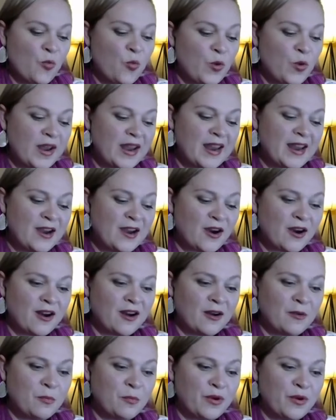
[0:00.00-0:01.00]
We
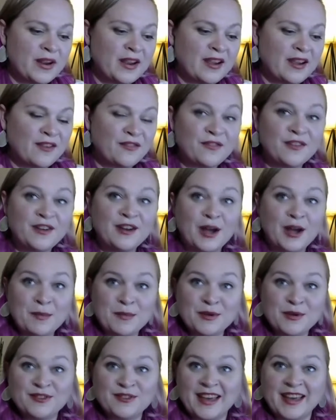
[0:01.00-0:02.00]
are bringing a
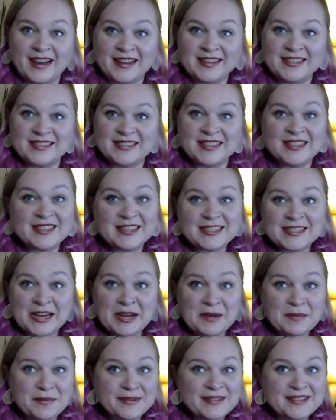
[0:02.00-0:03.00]
phenomenal guest to the
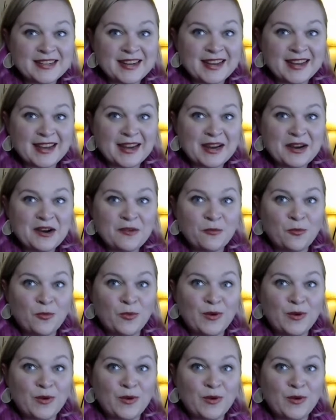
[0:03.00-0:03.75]
table today.